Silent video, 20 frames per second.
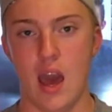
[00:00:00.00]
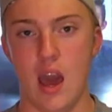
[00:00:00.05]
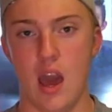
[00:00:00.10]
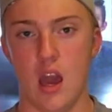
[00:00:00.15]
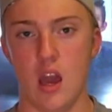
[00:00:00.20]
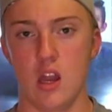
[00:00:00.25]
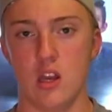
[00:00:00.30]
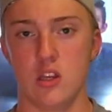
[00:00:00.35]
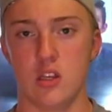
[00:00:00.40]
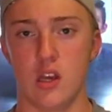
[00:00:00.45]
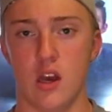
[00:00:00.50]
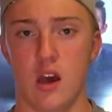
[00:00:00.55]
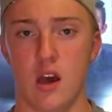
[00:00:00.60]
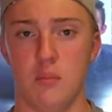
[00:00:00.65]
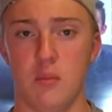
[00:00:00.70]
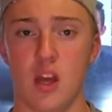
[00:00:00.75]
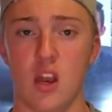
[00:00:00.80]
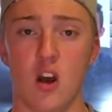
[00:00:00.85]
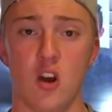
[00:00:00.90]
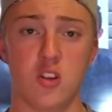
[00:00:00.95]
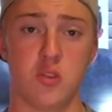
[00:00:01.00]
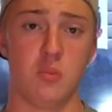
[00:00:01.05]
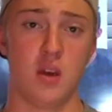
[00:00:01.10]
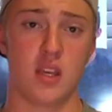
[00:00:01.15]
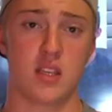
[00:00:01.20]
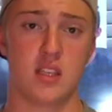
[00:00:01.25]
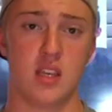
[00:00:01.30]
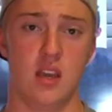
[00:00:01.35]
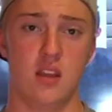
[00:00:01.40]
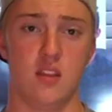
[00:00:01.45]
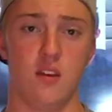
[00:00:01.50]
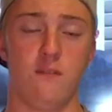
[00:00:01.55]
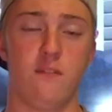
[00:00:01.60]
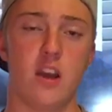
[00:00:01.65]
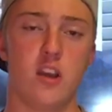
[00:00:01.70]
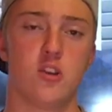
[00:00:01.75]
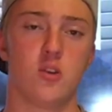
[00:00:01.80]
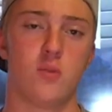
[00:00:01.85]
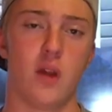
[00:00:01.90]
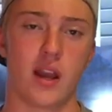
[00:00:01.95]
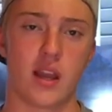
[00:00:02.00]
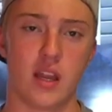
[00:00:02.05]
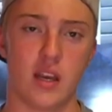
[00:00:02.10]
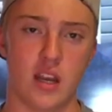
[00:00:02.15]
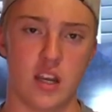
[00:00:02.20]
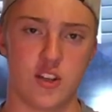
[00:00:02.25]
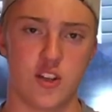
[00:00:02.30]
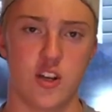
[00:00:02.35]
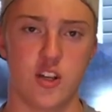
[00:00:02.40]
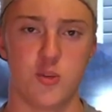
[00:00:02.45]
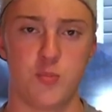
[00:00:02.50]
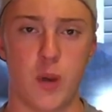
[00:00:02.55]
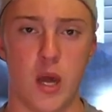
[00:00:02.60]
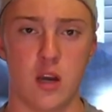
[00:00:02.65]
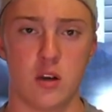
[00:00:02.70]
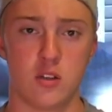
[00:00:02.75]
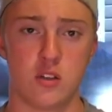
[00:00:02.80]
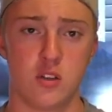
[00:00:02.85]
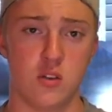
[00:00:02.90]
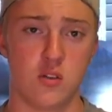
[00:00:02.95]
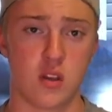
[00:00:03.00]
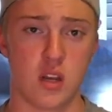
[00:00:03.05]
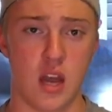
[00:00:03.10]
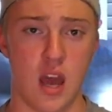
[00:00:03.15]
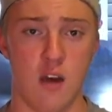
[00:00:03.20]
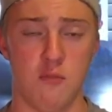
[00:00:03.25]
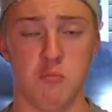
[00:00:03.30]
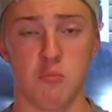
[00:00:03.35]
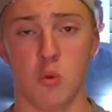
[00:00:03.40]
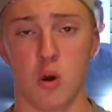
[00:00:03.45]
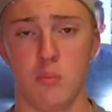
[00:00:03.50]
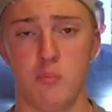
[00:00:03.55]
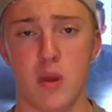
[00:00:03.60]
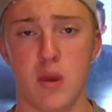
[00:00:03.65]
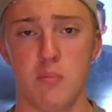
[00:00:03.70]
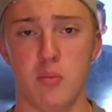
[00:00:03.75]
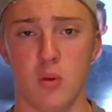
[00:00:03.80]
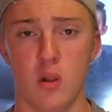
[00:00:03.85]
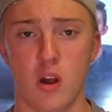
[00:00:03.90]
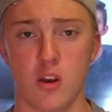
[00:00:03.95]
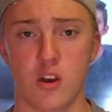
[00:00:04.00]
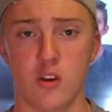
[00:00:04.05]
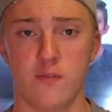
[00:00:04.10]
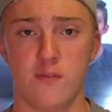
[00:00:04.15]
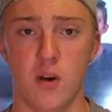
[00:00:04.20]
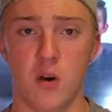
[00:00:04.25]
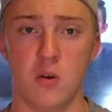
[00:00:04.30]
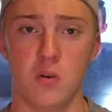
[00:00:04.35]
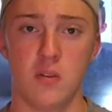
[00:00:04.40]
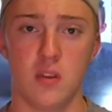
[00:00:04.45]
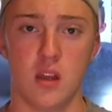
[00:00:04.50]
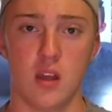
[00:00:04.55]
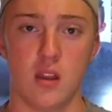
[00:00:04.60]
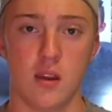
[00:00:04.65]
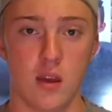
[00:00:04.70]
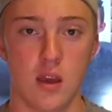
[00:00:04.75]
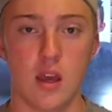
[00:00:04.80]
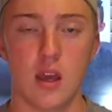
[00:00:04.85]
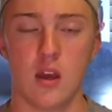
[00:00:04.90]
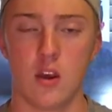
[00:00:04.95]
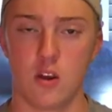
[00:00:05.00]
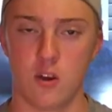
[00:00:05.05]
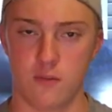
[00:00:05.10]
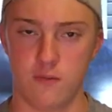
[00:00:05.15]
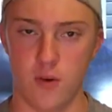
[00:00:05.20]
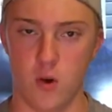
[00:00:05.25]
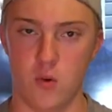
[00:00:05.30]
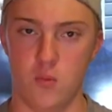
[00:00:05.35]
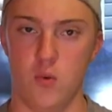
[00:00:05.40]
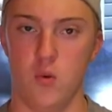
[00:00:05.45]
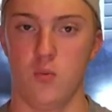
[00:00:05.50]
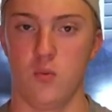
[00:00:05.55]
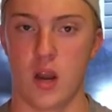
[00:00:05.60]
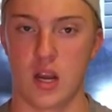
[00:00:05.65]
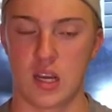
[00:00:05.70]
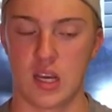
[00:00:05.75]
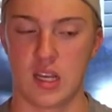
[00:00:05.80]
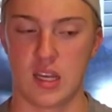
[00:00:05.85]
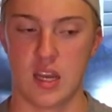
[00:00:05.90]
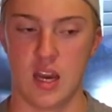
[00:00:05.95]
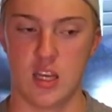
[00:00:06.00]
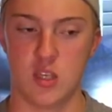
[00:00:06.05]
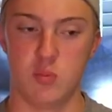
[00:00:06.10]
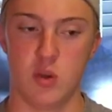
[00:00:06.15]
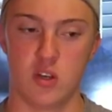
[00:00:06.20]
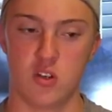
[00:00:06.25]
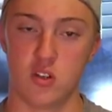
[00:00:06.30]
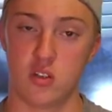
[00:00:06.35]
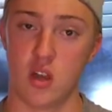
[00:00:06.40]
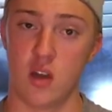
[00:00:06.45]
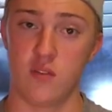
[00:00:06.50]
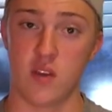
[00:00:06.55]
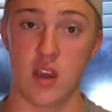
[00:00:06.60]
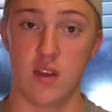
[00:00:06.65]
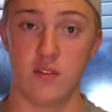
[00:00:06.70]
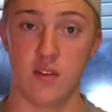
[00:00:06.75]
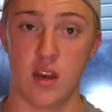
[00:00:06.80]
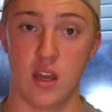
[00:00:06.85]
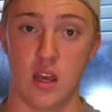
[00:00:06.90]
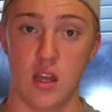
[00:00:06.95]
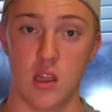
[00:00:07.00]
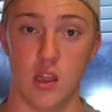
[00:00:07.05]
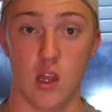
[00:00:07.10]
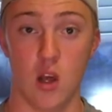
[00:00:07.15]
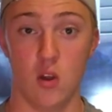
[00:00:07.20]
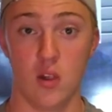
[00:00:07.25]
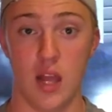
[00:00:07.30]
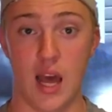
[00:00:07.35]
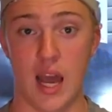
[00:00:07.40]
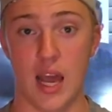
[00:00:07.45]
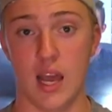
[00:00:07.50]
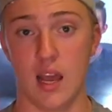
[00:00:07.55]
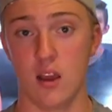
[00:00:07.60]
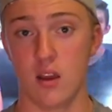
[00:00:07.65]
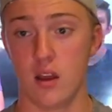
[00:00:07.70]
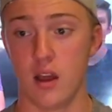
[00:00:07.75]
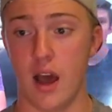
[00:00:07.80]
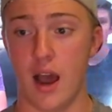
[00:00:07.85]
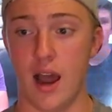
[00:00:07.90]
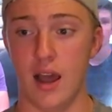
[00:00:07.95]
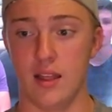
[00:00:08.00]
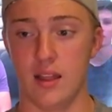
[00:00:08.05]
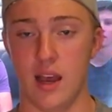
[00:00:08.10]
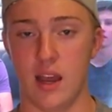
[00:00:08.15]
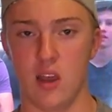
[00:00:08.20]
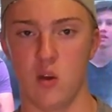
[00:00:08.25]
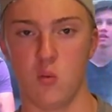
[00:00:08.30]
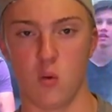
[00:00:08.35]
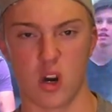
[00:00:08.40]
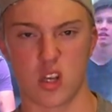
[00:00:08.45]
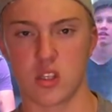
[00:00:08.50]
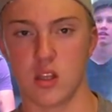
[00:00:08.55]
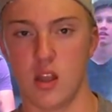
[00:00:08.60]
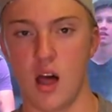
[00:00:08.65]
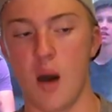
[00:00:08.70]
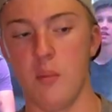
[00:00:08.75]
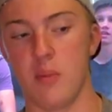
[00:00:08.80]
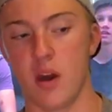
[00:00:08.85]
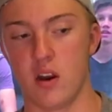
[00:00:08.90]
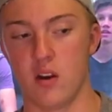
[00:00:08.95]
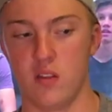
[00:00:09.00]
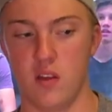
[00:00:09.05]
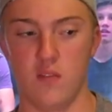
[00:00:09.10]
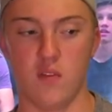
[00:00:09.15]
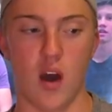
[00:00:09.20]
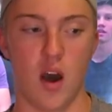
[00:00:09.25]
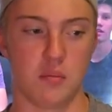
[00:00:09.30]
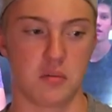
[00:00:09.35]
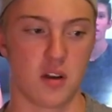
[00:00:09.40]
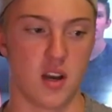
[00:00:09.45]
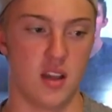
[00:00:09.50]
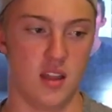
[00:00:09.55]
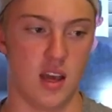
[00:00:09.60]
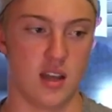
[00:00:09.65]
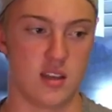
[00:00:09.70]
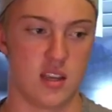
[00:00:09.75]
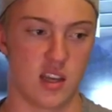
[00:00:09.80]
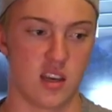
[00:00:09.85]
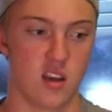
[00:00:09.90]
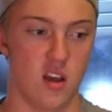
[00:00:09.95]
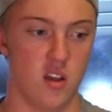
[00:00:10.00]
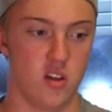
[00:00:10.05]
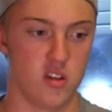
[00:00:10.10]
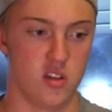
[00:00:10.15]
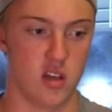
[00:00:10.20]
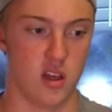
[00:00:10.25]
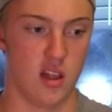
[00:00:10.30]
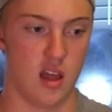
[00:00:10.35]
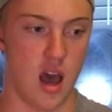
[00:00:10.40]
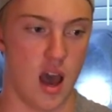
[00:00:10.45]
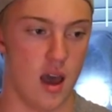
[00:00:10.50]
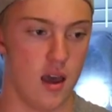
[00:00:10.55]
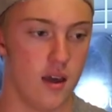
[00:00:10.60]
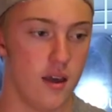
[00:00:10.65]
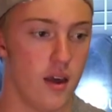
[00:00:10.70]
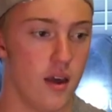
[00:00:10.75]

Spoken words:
And it also makes it, the facial recognition is better, so you can have more people on your phone. The phone will recognize pictures of, even in low light, highlight, it works a lot better. They've updated that technology a lot.